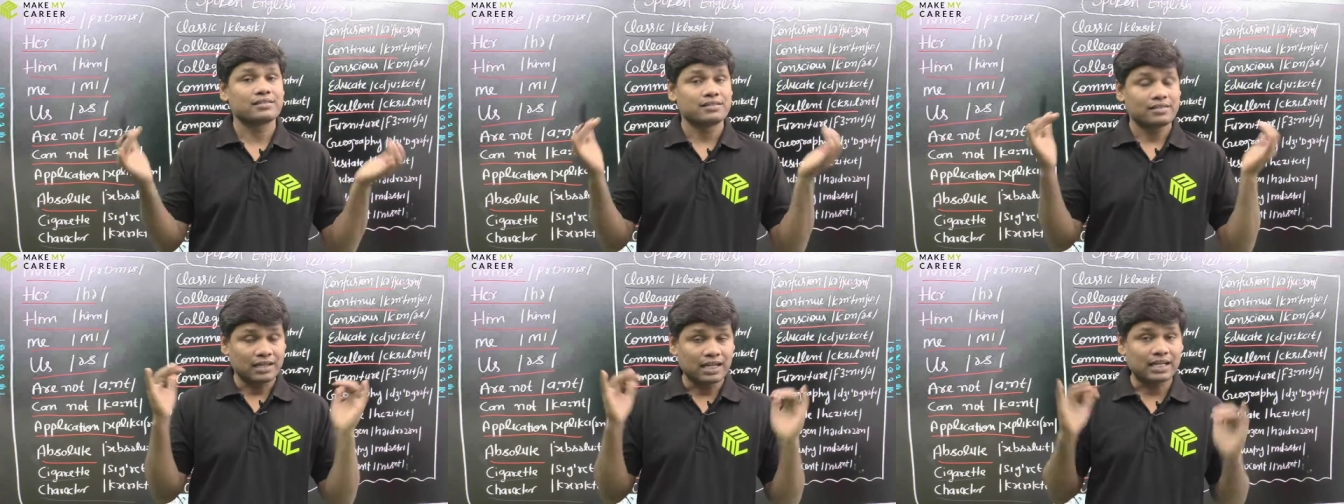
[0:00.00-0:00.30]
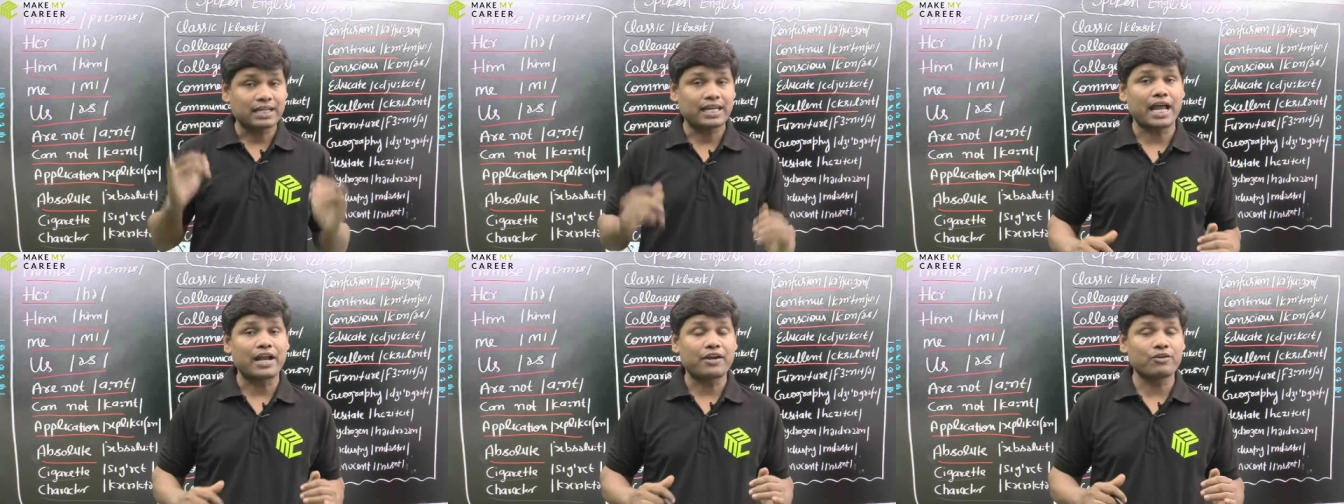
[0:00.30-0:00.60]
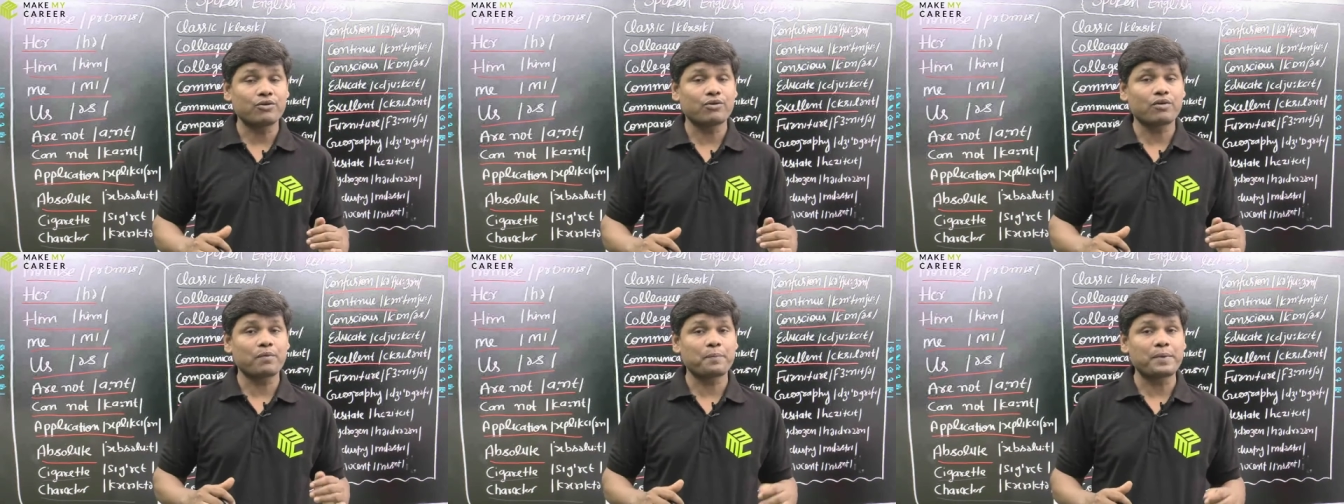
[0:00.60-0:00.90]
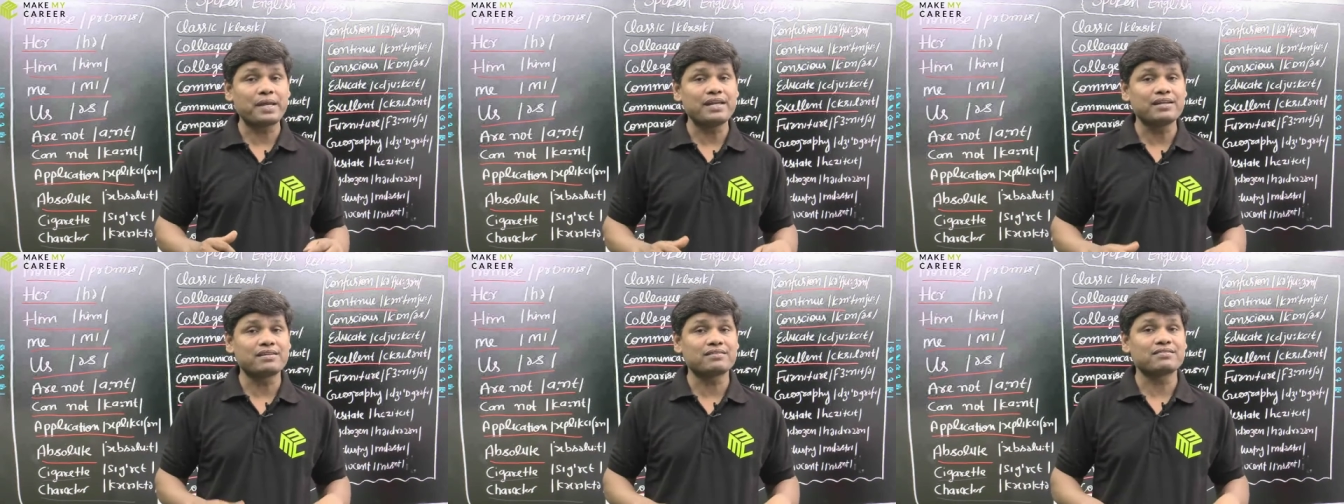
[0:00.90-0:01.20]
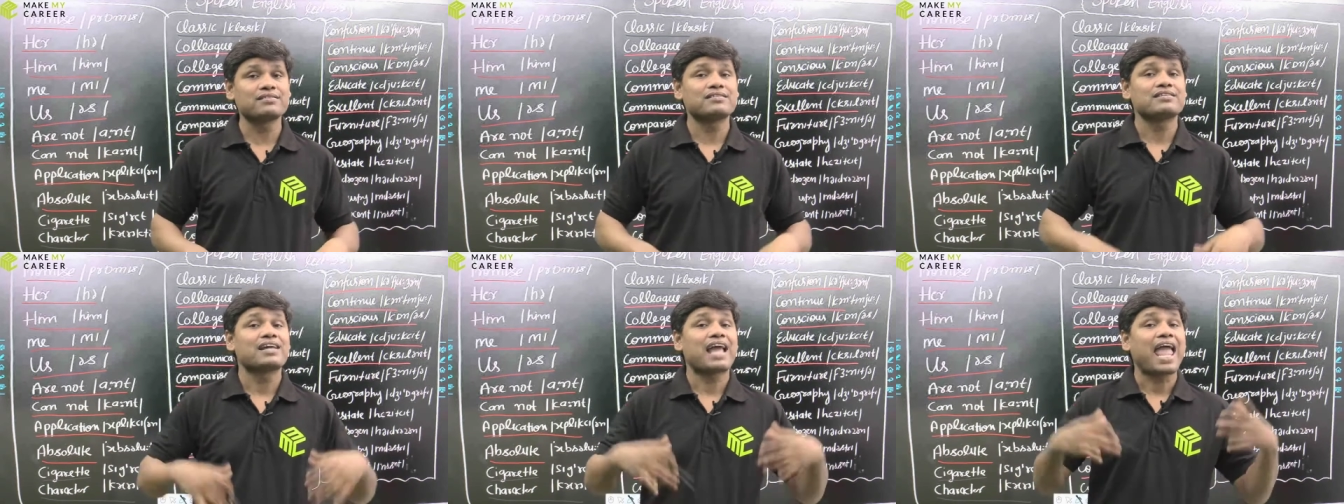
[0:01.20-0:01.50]
Again you repeat,
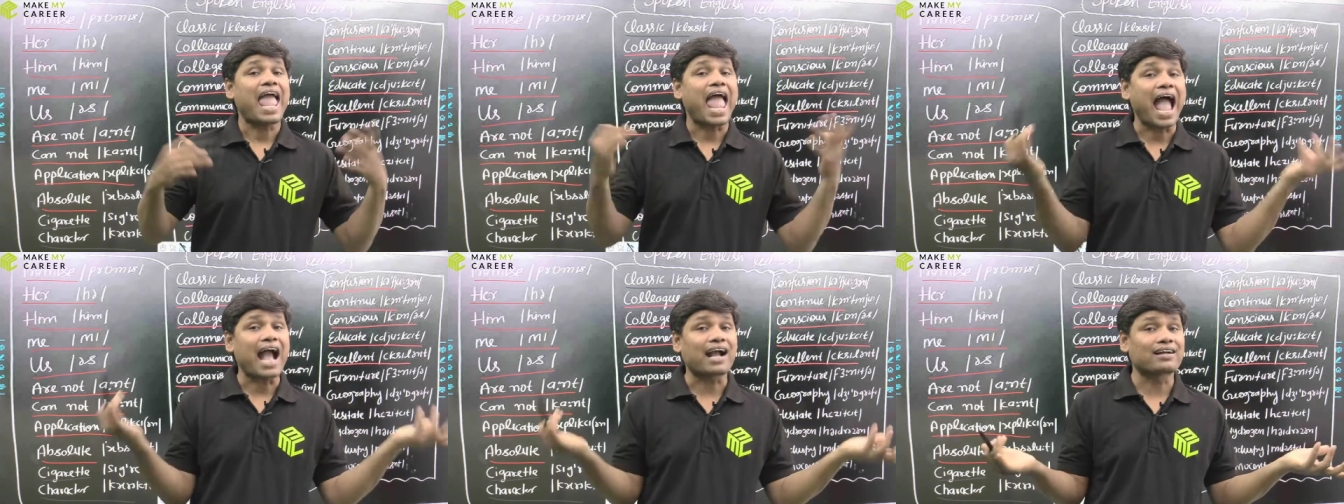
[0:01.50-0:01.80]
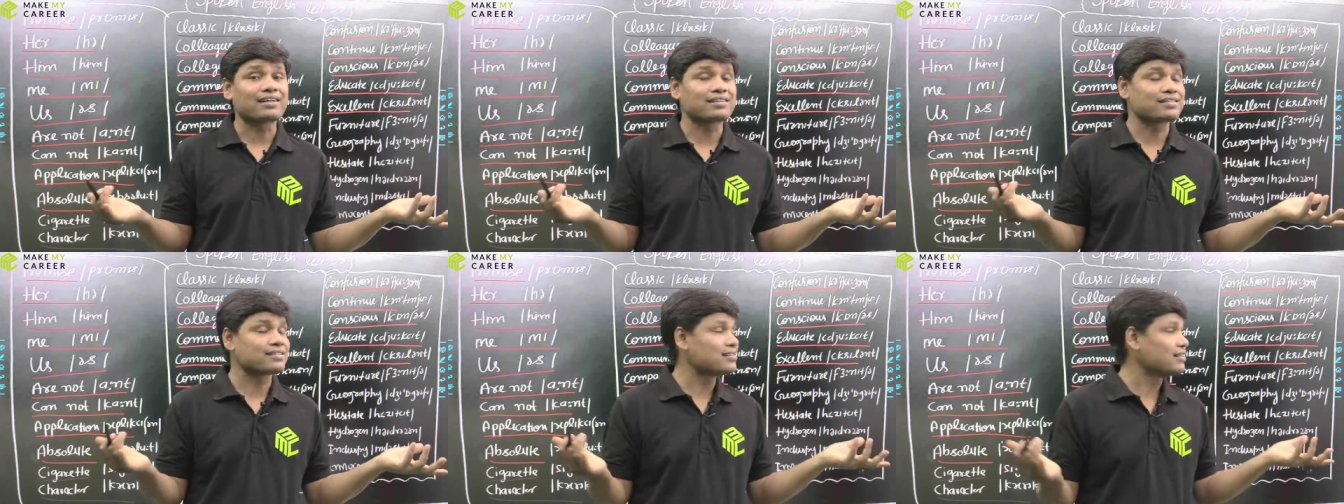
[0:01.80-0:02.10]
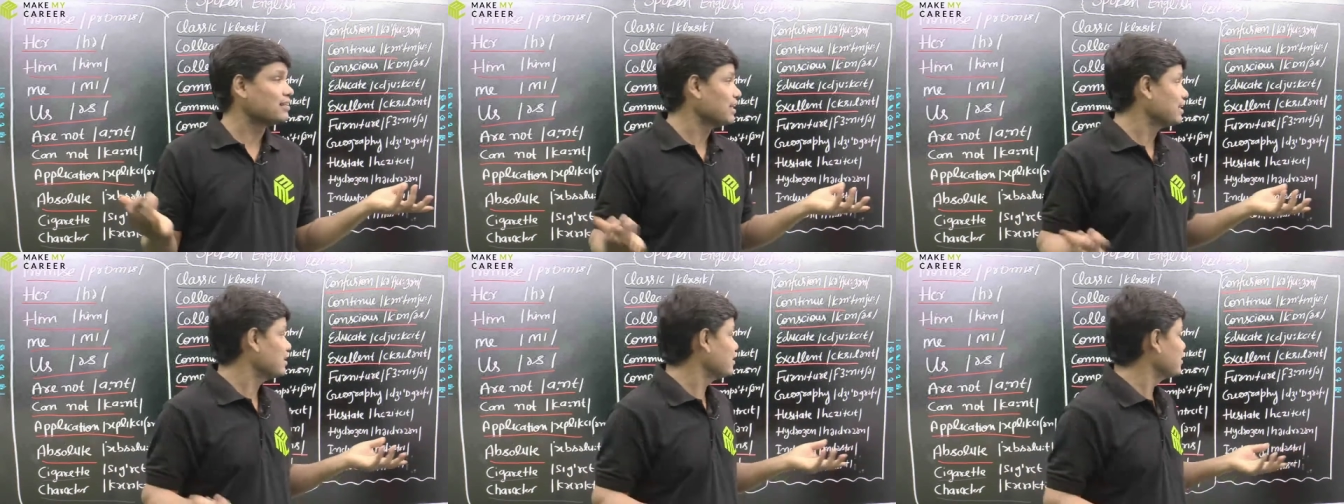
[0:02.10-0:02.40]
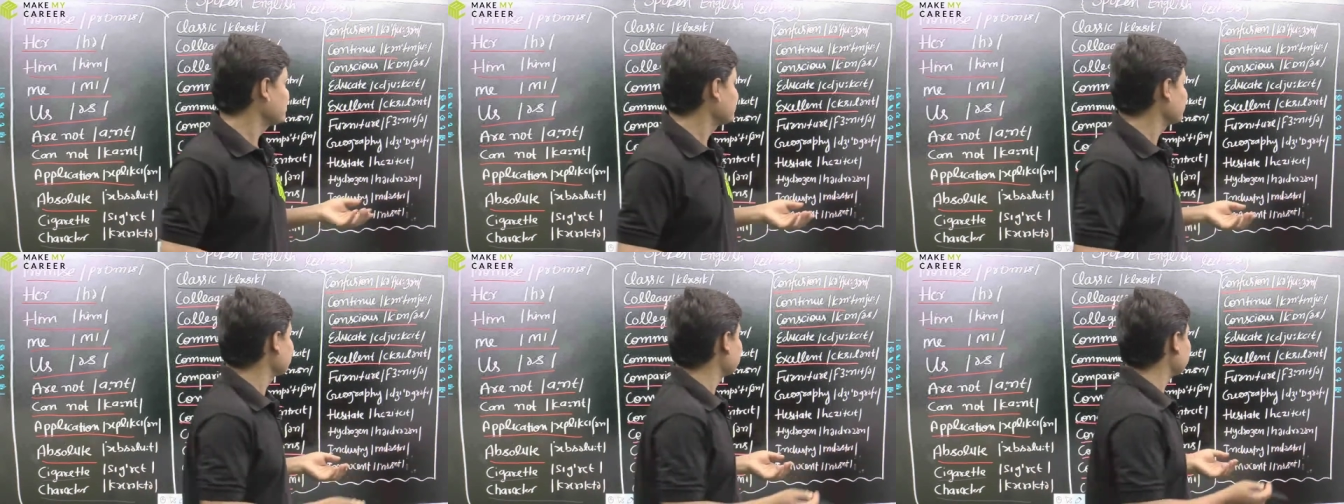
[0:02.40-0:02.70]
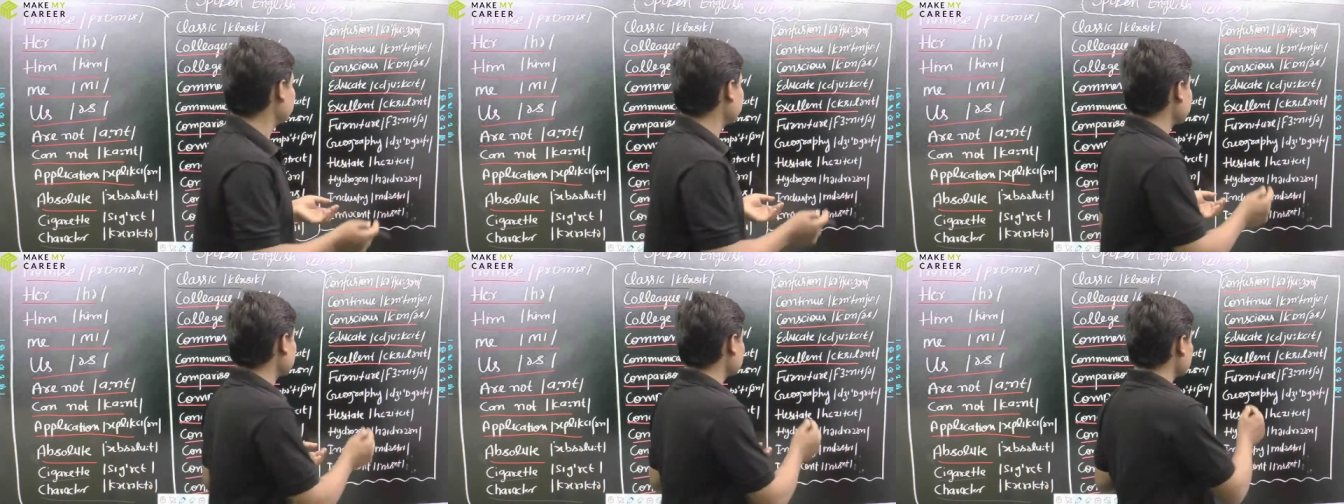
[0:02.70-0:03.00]
excellent.
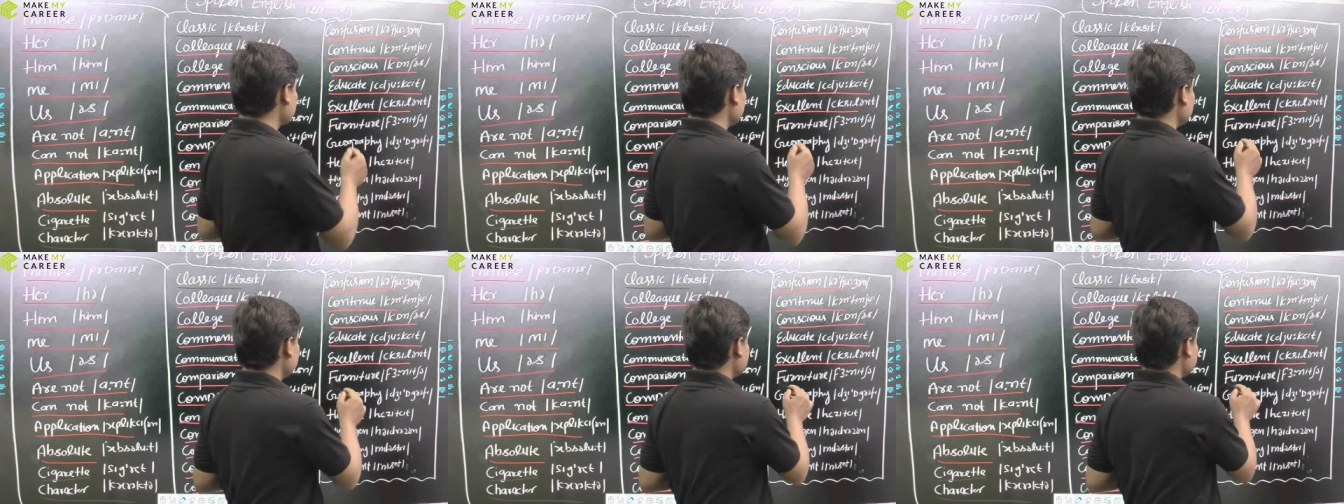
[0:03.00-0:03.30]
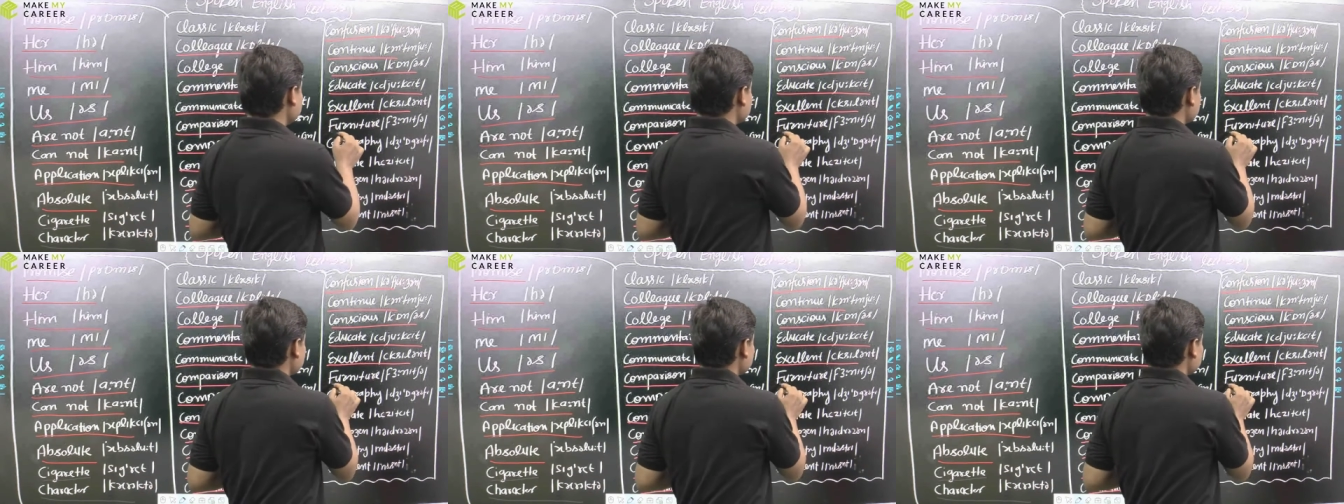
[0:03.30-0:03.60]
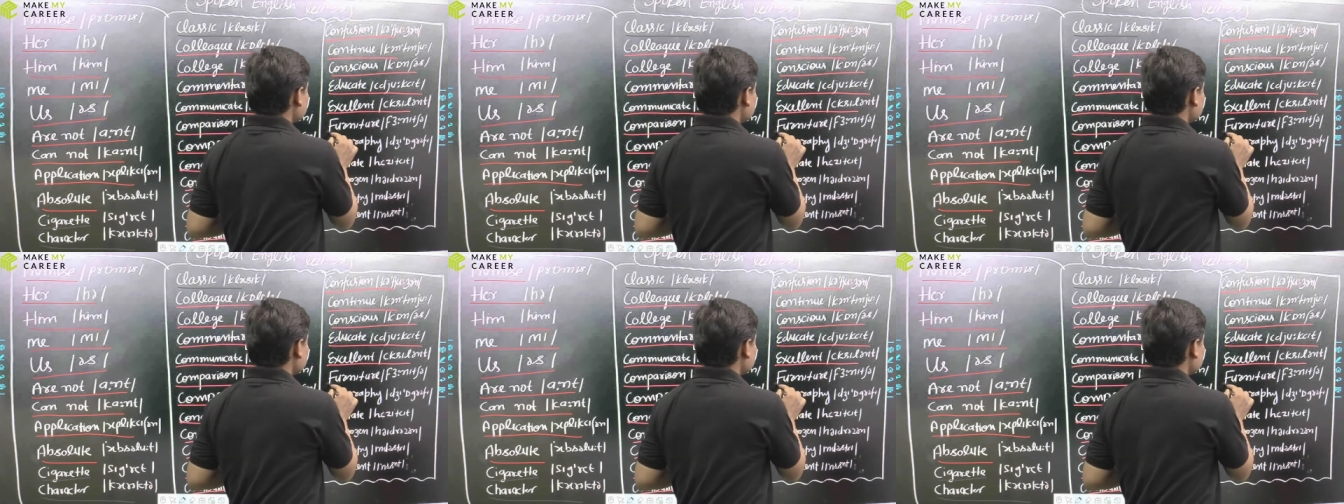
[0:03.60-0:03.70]
Next one is